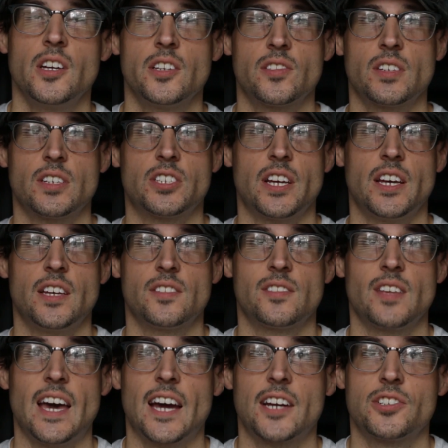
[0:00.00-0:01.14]
such as
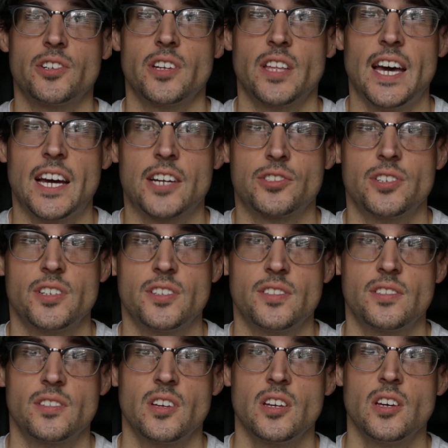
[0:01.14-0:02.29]
the actor or the
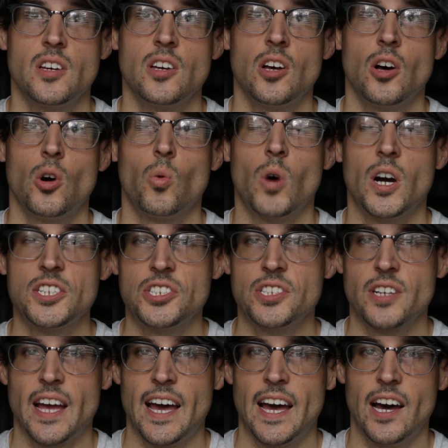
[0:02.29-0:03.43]
actress. Watch
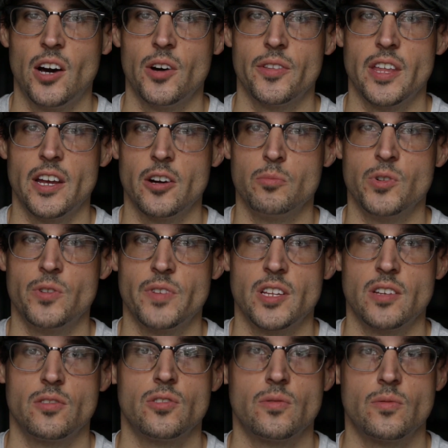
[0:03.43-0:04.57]
how they are
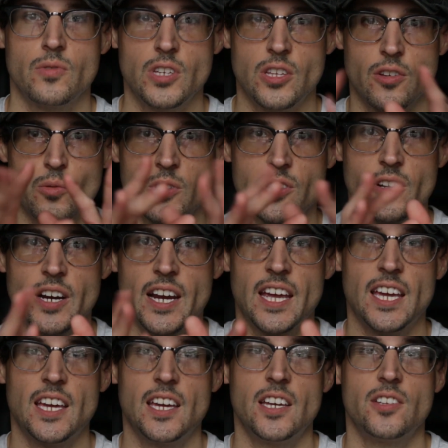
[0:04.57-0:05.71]
moving, either with their
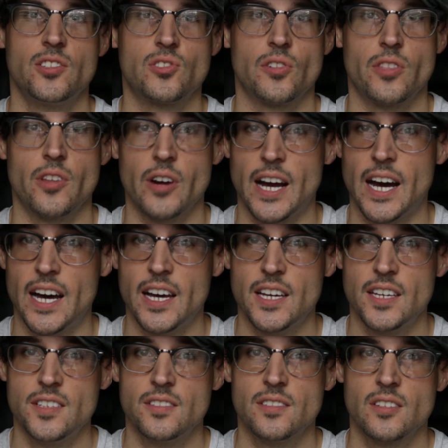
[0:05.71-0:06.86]
hands or their
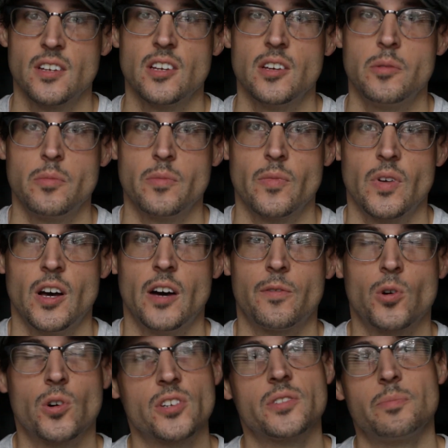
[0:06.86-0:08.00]
eyes. Of
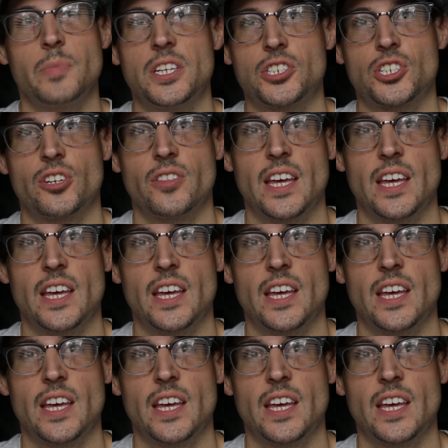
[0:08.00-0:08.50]
course, make sure